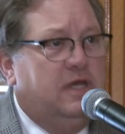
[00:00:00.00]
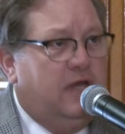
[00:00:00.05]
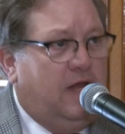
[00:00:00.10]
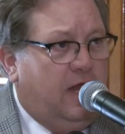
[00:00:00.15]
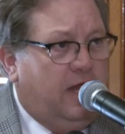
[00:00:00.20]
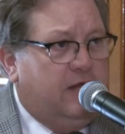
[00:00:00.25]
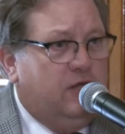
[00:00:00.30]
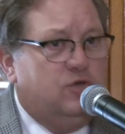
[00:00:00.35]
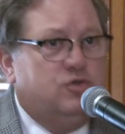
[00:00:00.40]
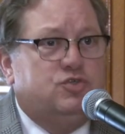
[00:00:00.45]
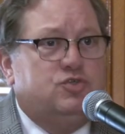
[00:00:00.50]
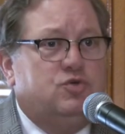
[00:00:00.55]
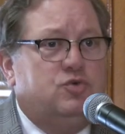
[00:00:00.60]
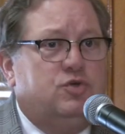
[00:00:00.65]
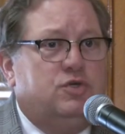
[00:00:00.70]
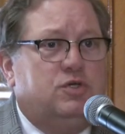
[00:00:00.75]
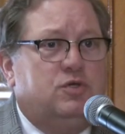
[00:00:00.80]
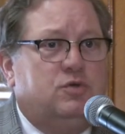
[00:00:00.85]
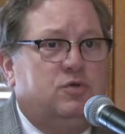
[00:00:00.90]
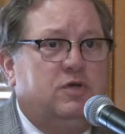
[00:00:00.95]
I
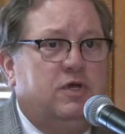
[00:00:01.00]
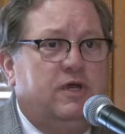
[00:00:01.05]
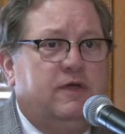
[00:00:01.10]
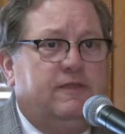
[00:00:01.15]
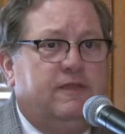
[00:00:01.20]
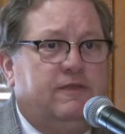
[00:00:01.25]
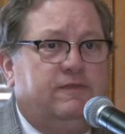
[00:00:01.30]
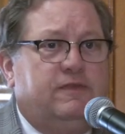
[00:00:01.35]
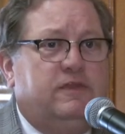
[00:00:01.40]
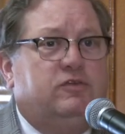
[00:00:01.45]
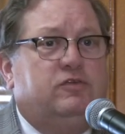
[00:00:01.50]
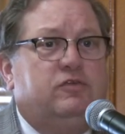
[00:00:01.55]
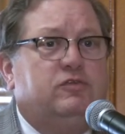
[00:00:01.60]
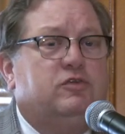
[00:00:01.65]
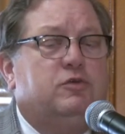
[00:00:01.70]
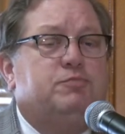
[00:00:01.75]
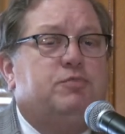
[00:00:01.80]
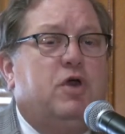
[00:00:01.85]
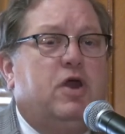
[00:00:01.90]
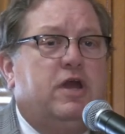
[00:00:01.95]
assure you that this is
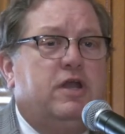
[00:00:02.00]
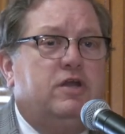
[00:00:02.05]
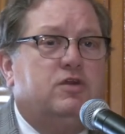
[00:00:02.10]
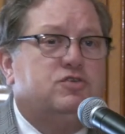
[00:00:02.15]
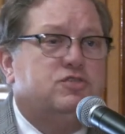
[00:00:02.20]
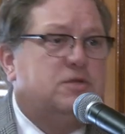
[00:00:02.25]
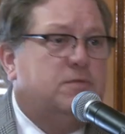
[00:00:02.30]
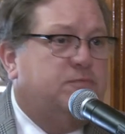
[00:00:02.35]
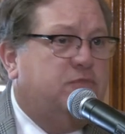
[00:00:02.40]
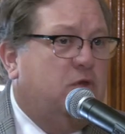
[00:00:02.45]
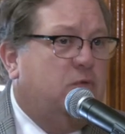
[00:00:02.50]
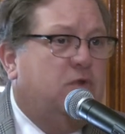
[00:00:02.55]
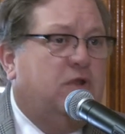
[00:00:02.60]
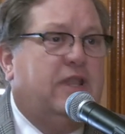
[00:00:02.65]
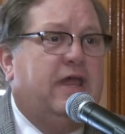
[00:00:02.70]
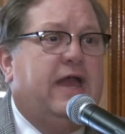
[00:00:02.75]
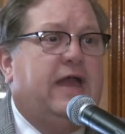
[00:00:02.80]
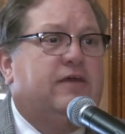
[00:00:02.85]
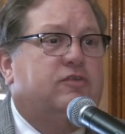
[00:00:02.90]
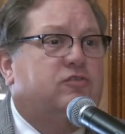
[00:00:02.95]
a partnership that will
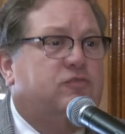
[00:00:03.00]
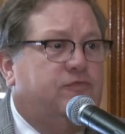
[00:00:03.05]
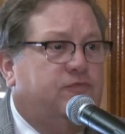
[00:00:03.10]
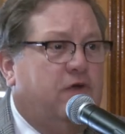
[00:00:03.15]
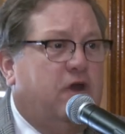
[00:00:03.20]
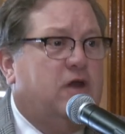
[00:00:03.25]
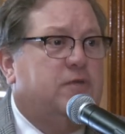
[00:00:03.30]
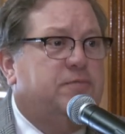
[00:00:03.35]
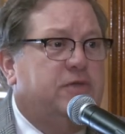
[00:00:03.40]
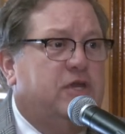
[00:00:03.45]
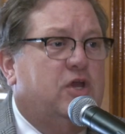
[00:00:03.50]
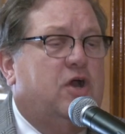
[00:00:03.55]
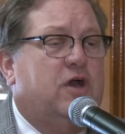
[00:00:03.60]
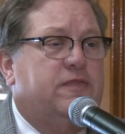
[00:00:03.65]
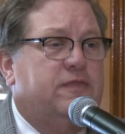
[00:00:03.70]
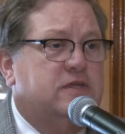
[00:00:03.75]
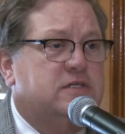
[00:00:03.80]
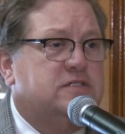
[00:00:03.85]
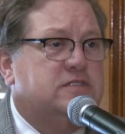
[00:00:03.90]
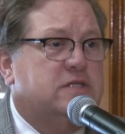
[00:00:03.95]
last far
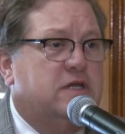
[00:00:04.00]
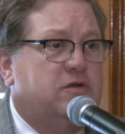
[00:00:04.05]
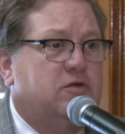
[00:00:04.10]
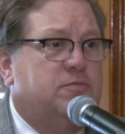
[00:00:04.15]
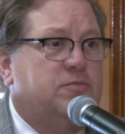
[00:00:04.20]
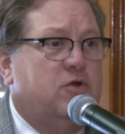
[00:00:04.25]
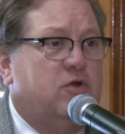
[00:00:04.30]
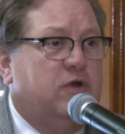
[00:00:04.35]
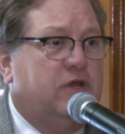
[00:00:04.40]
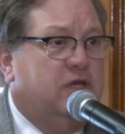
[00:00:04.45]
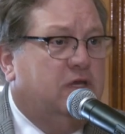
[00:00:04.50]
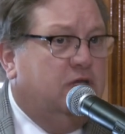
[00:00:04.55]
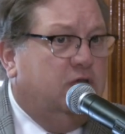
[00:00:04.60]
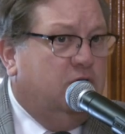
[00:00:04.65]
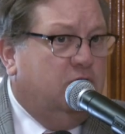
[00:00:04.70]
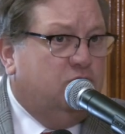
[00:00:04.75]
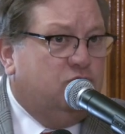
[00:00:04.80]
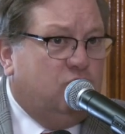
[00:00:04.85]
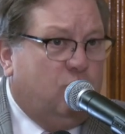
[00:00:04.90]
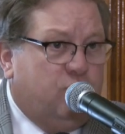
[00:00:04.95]
beyond this ceremony.
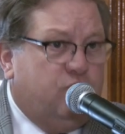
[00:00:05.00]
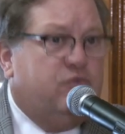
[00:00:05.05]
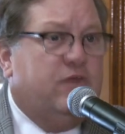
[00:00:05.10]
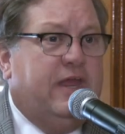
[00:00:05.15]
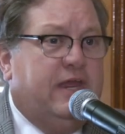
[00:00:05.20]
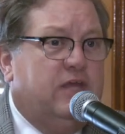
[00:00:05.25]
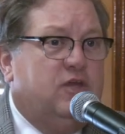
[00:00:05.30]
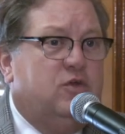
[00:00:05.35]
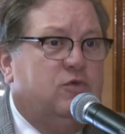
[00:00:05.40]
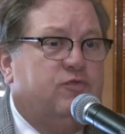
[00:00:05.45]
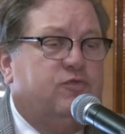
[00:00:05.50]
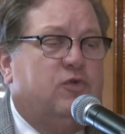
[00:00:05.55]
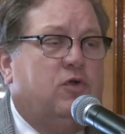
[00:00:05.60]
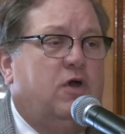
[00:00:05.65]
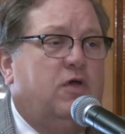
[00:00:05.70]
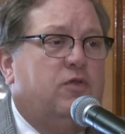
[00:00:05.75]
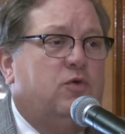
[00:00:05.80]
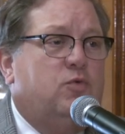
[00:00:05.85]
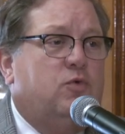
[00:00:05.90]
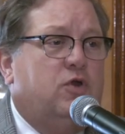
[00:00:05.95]
So thank you for
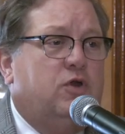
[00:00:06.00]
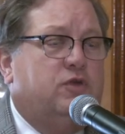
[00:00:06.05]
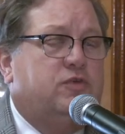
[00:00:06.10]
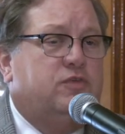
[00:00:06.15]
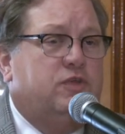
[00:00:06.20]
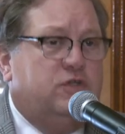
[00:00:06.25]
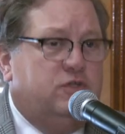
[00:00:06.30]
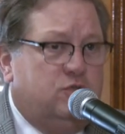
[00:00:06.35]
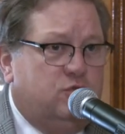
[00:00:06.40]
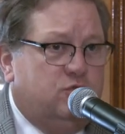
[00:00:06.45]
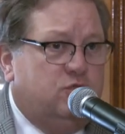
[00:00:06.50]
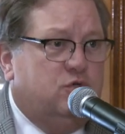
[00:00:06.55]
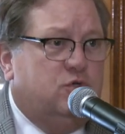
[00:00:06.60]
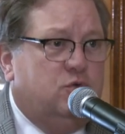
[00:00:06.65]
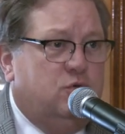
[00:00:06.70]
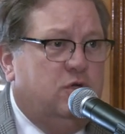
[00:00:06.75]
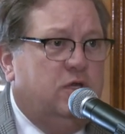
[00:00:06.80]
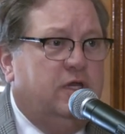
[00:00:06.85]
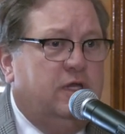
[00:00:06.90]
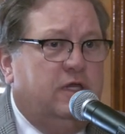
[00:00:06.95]
all the work that you
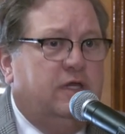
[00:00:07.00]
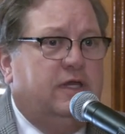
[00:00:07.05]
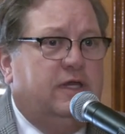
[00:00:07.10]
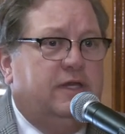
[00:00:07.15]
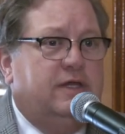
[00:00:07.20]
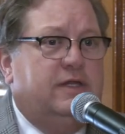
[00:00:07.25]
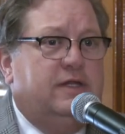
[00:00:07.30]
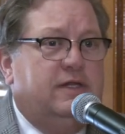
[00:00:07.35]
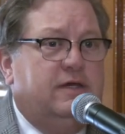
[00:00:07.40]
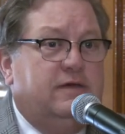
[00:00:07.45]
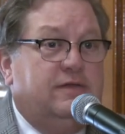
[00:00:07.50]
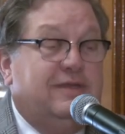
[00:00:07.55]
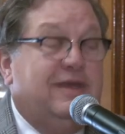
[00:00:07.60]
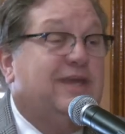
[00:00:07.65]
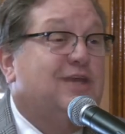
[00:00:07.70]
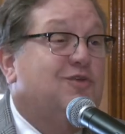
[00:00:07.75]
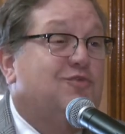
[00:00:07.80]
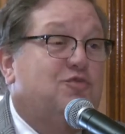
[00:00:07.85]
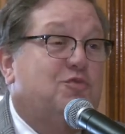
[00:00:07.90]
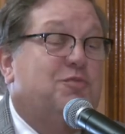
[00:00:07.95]
do, and uh,
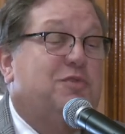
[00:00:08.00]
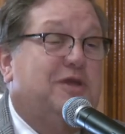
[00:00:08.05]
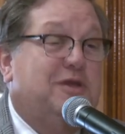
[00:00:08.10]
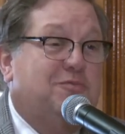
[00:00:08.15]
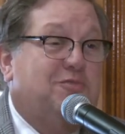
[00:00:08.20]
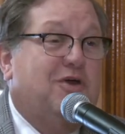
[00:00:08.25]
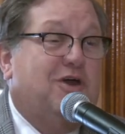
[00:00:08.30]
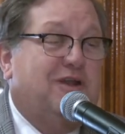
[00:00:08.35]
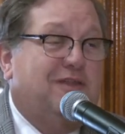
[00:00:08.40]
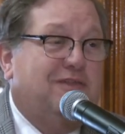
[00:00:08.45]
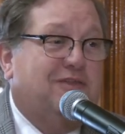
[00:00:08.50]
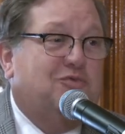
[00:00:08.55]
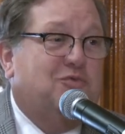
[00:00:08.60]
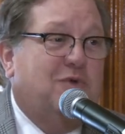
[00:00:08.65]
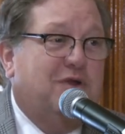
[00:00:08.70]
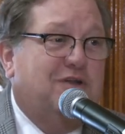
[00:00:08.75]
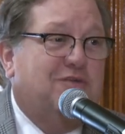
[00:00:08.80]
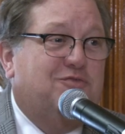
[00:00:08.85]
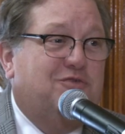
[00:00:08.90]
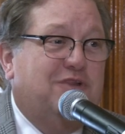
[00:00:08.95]
thank you for being part of this
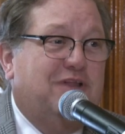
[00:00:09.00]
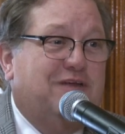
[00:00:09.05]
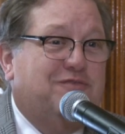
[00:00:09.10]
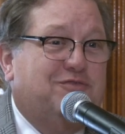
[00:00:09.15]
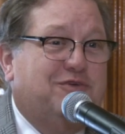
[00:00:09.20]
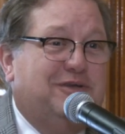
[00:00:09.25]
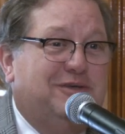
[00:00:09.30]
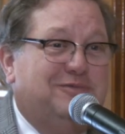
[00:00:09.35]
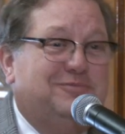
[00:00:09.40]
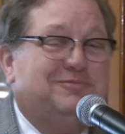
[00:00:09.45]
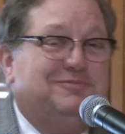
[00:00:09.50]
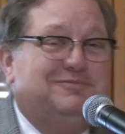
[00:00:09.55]
wonderful effort.